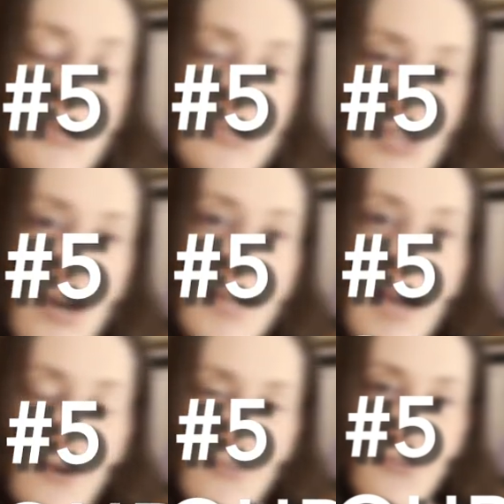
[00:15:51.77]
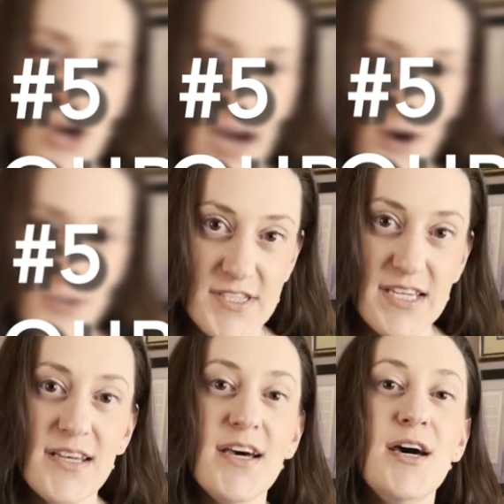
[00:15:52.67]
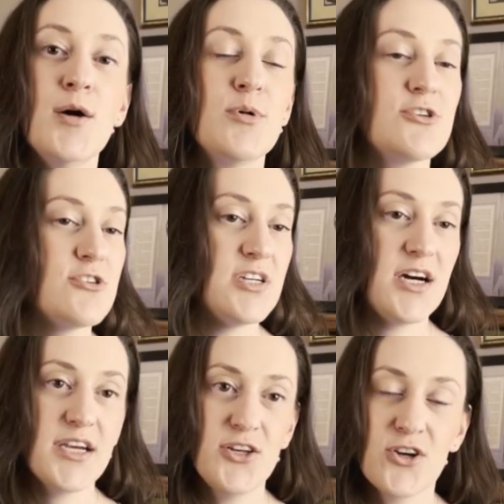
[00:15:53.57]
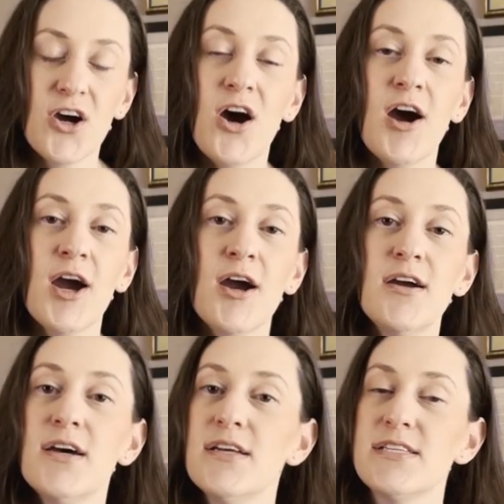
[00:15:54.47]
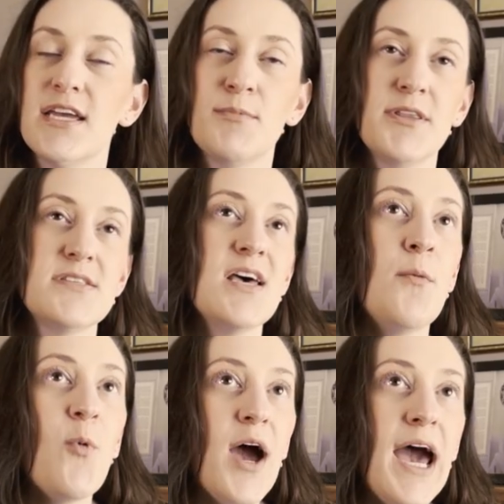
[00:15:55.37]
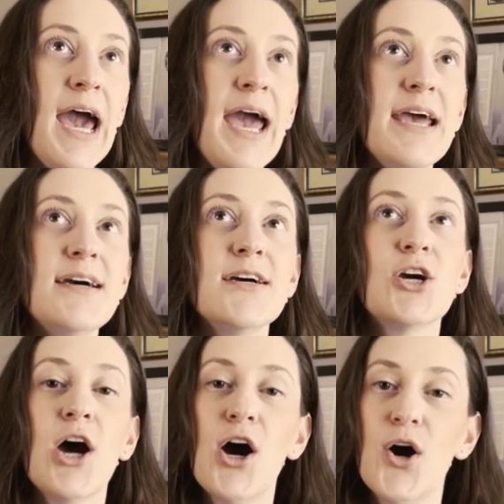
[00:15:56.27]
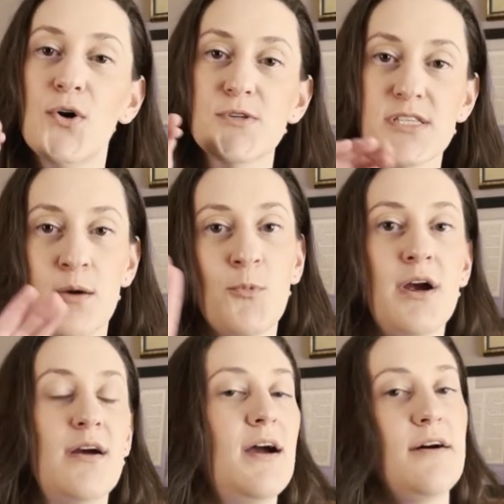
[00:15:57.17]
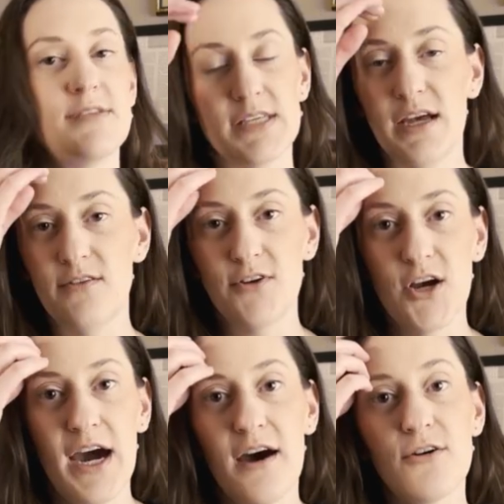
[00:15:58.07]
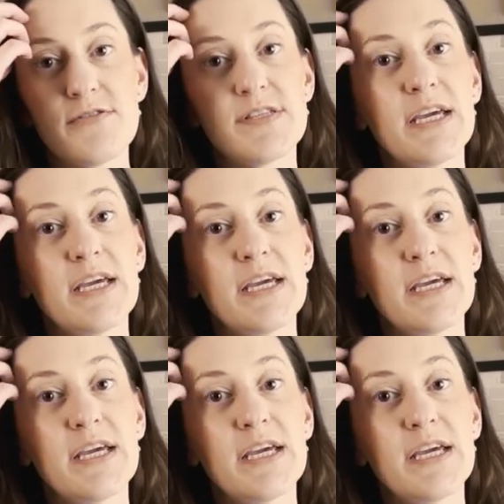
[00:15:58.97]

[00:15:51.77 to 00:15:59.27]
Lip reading: your dog out of your house. Put your dog in your car, take him on the subway, go somewhere outside of your house.